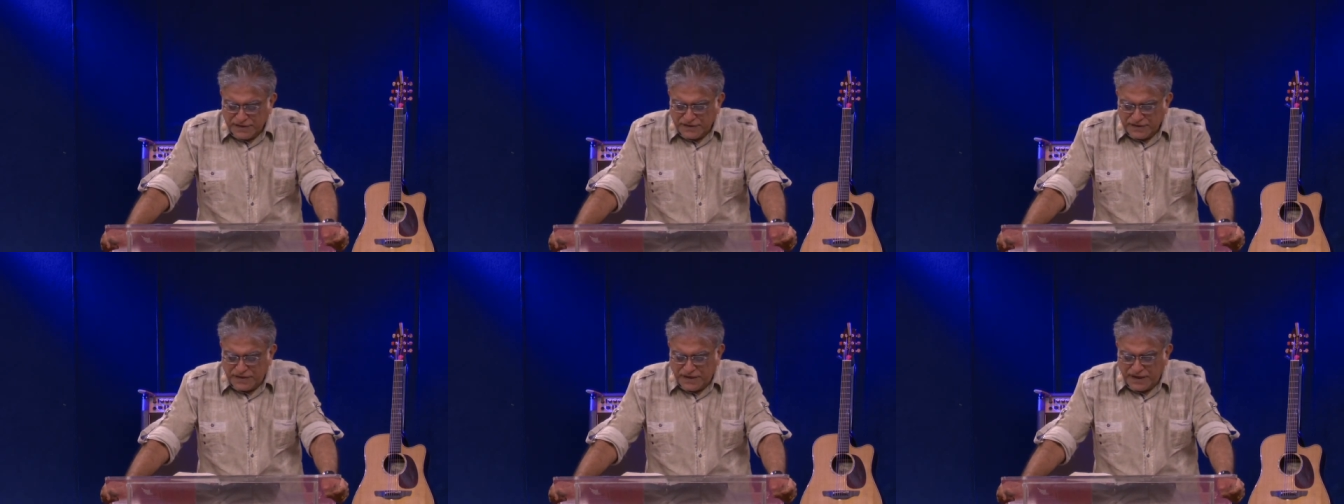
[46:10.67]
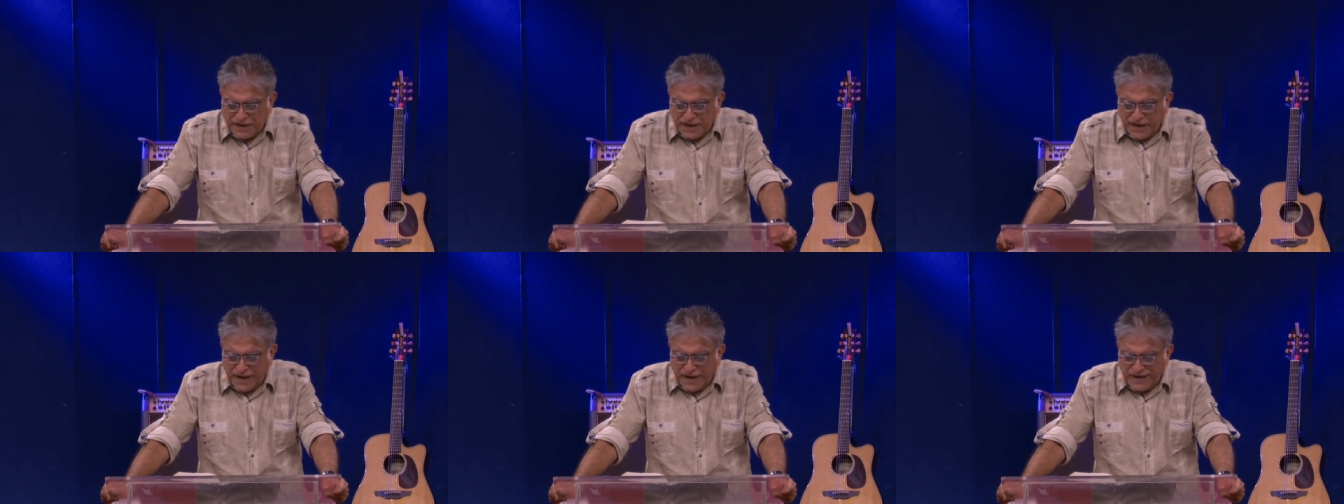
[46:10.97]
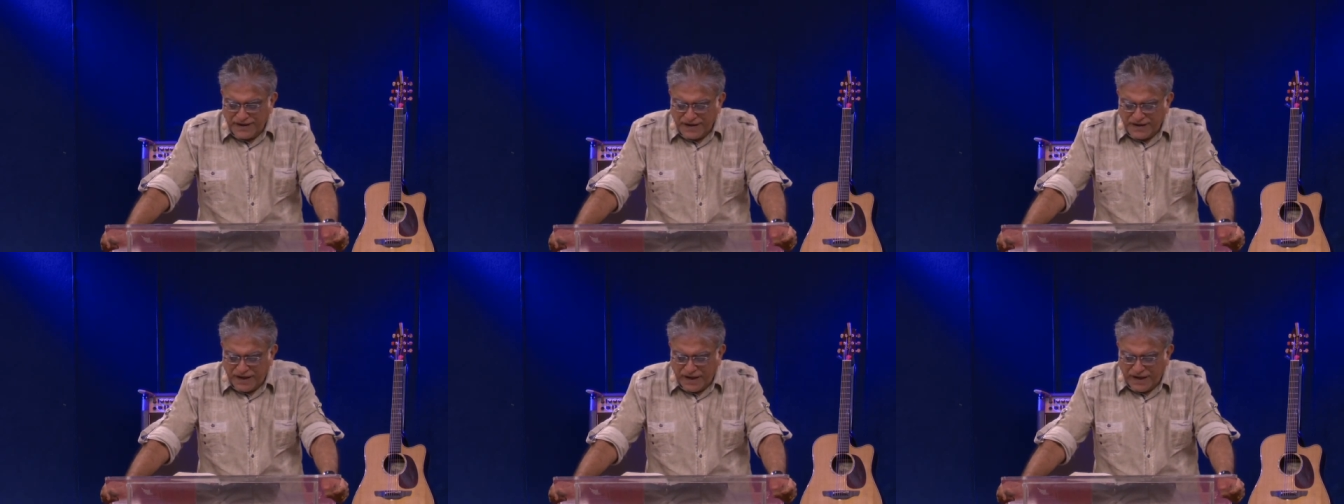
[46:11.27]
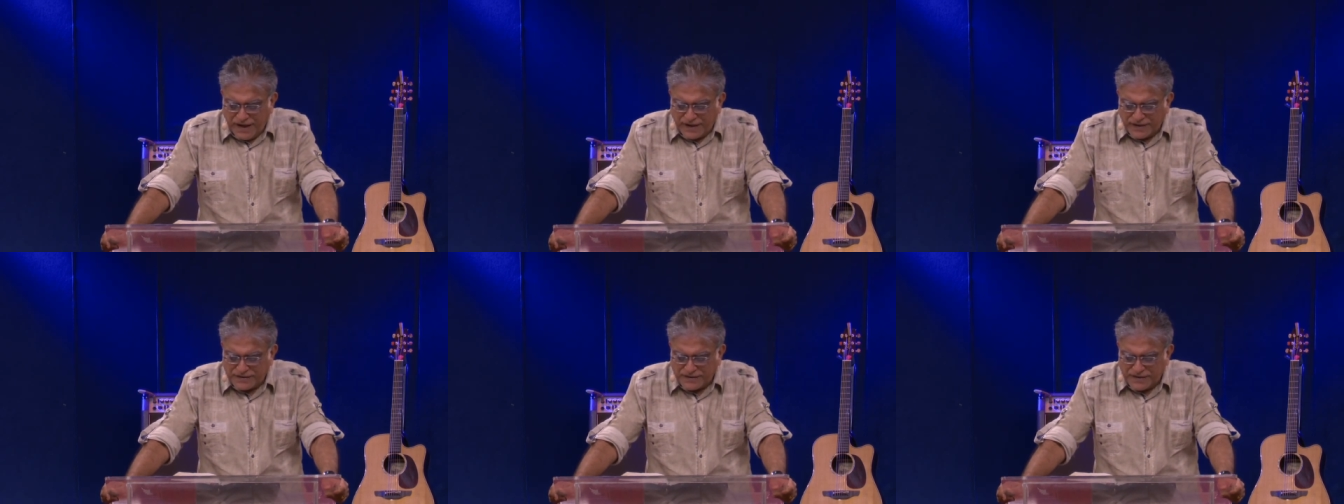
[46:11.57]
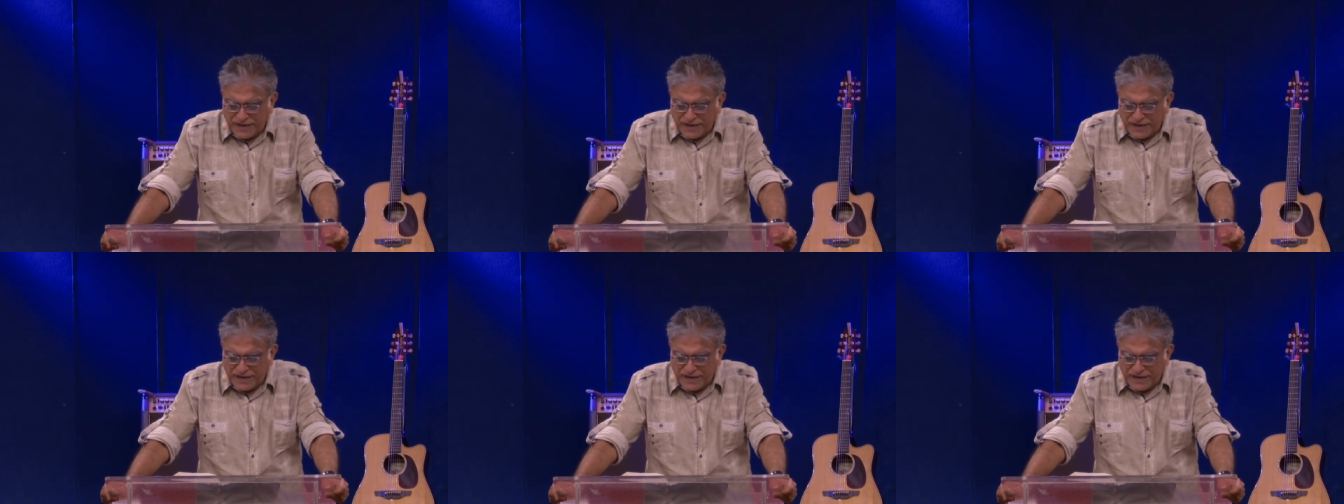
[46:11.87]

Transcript: day and night.